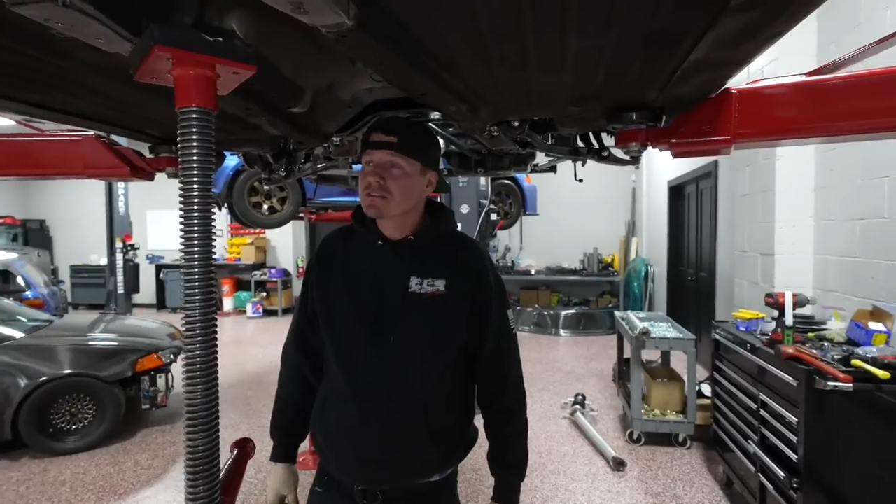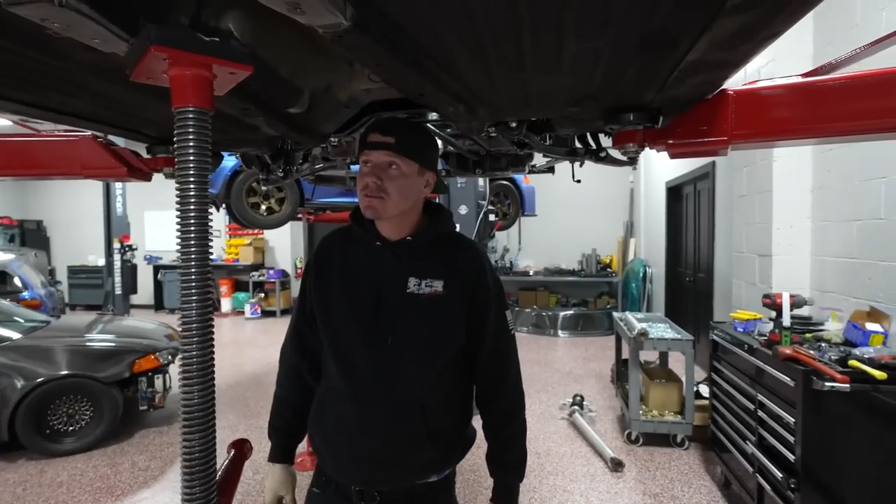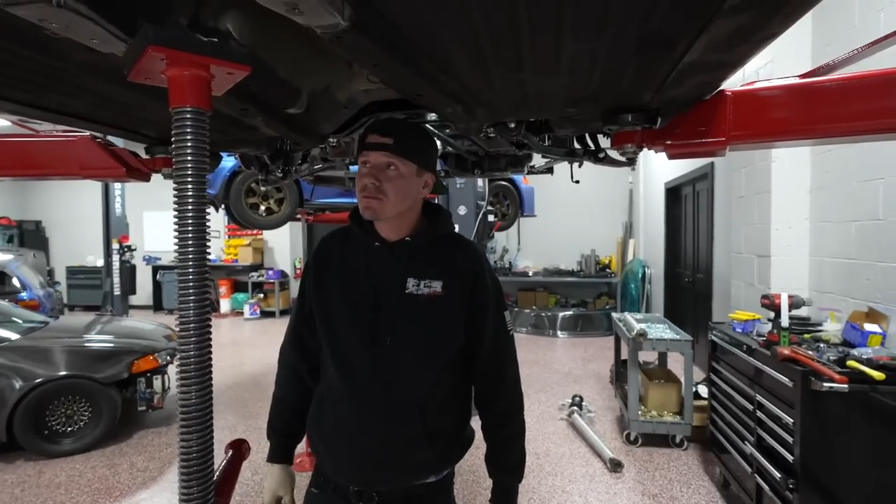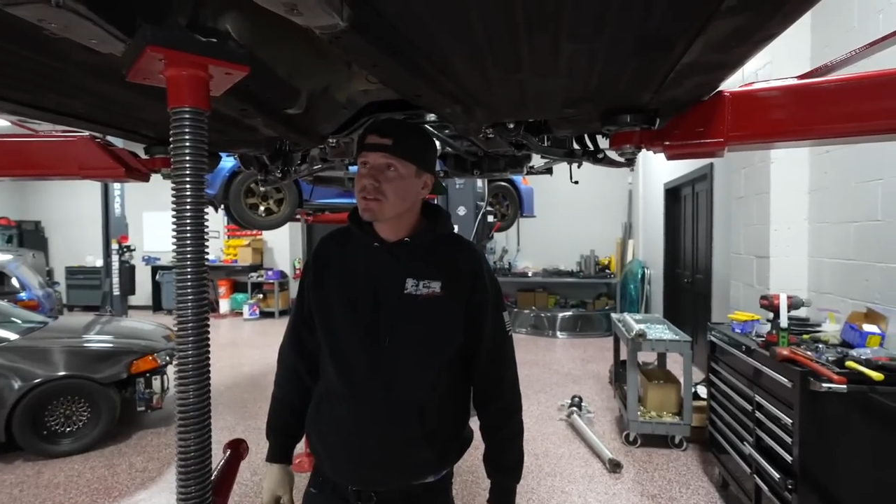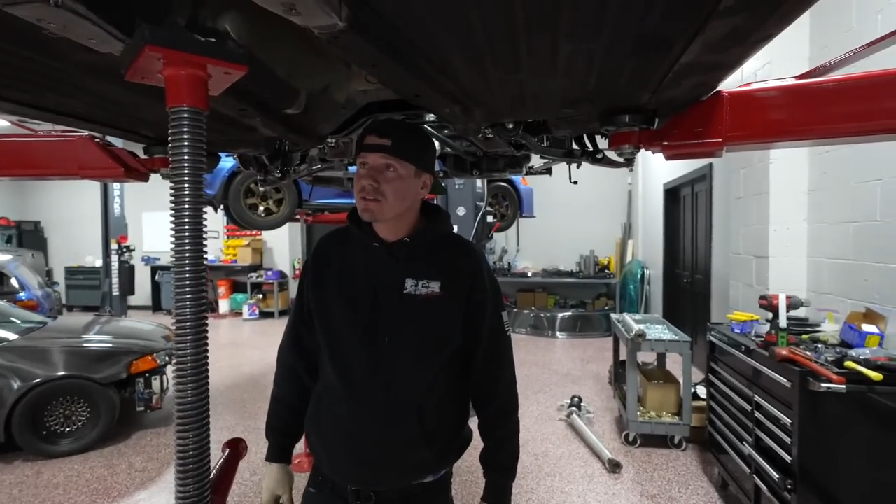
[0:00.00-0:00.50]

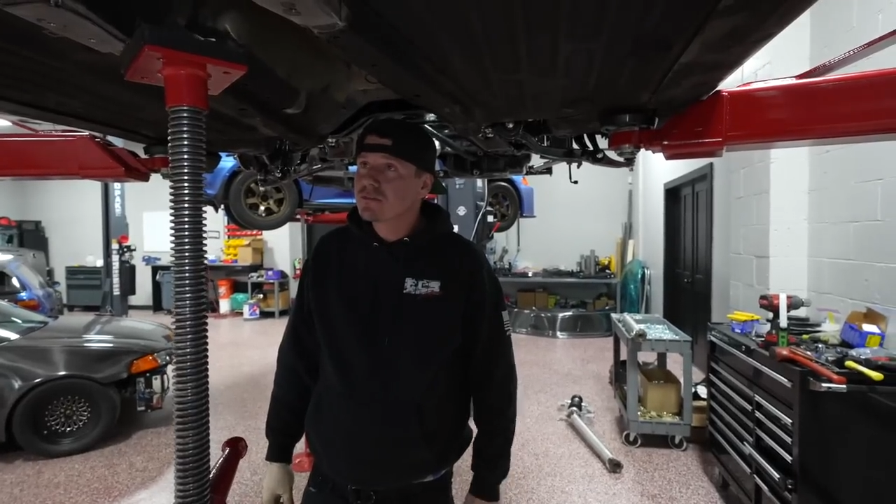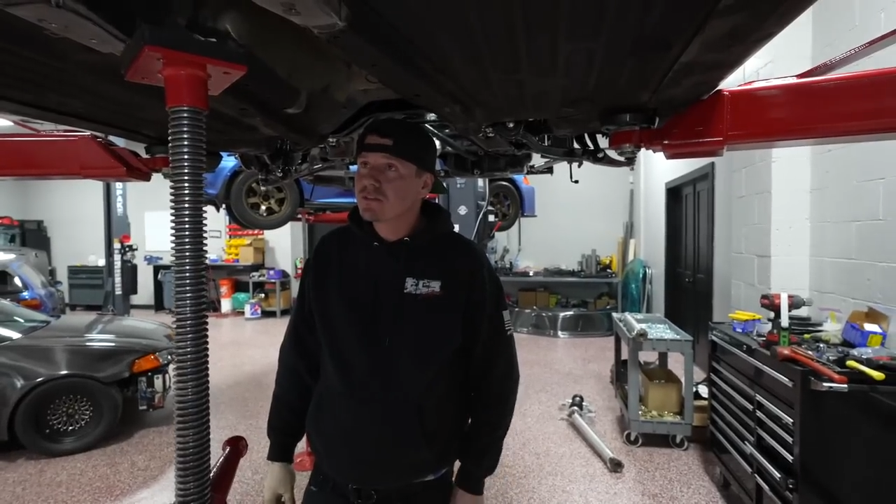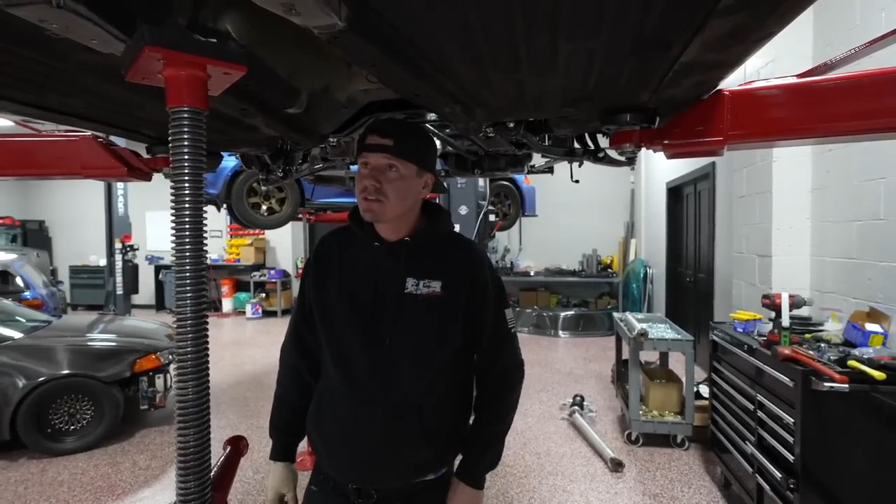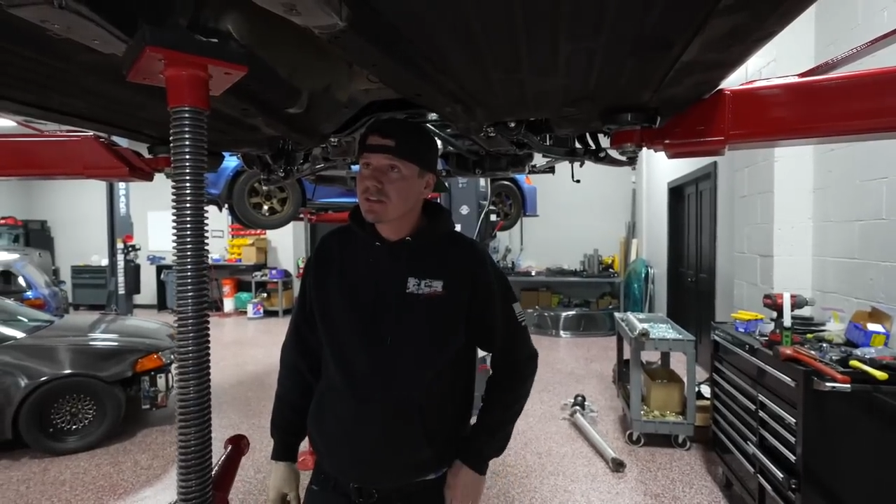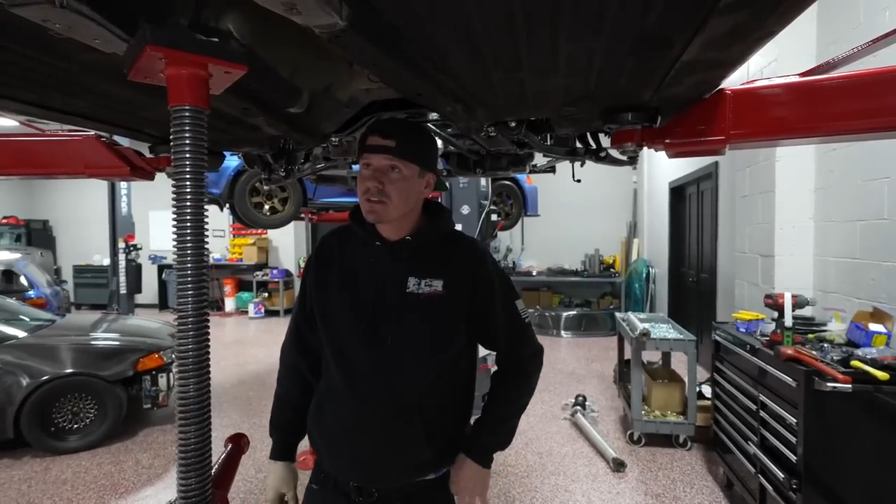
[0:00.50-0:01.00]
assembly of
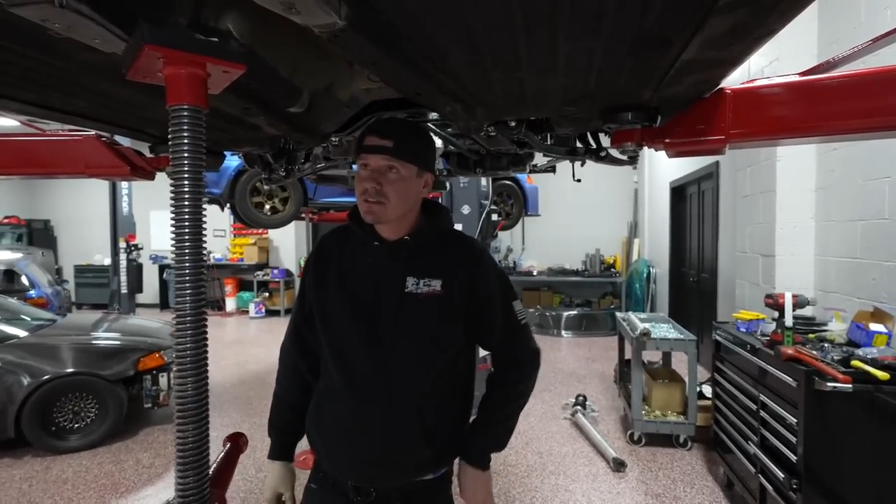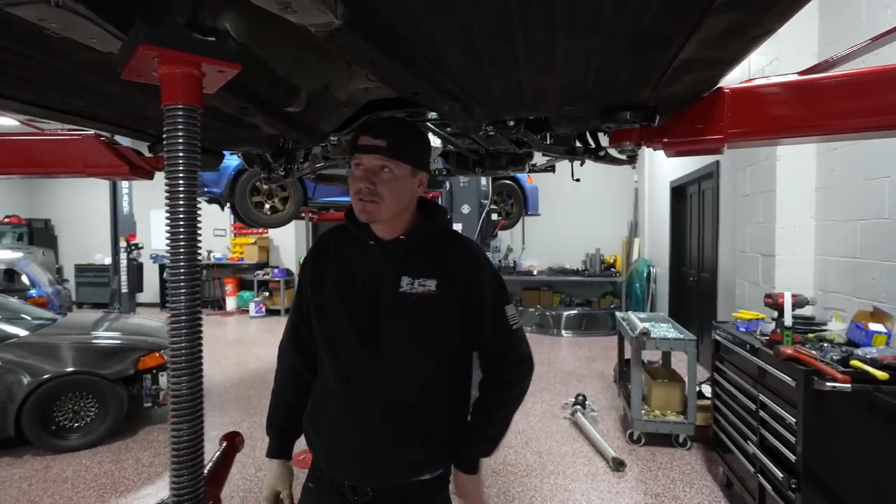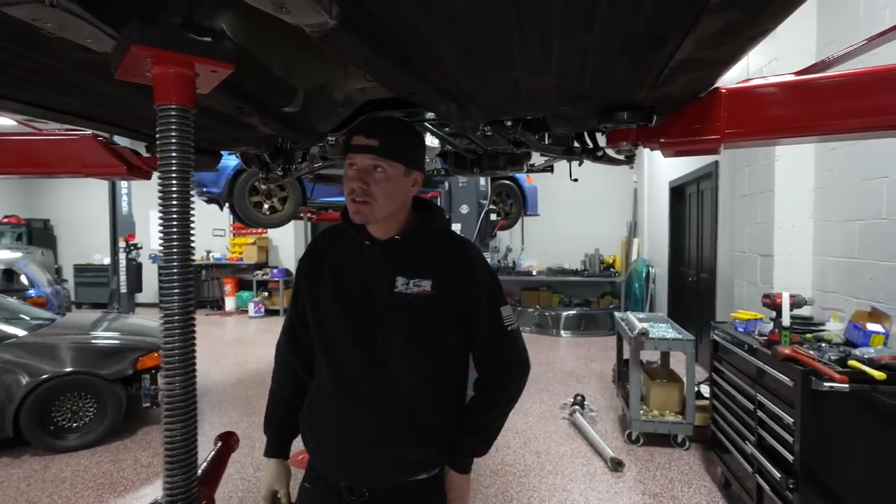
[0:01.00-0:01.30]
the uh,